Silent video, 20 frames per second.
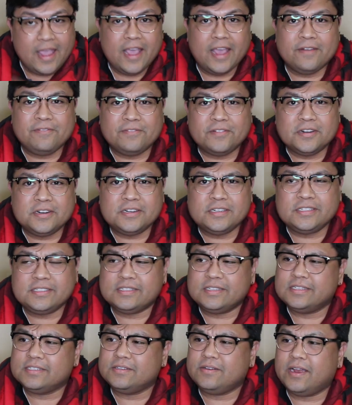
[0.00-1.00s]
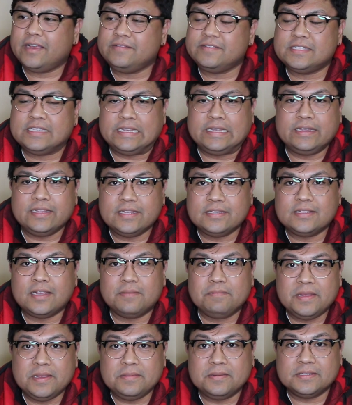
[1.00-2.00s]
At first, so I've seen this
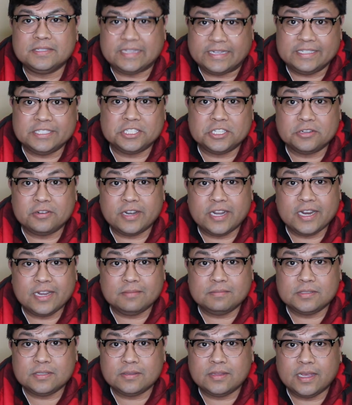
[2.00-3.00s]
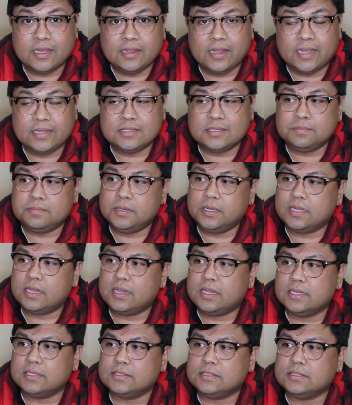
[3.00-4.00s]
on people's Instagram, so they like to
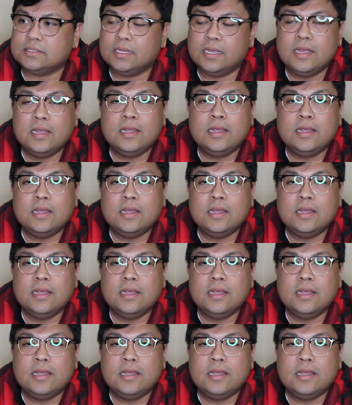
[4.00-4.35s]
put this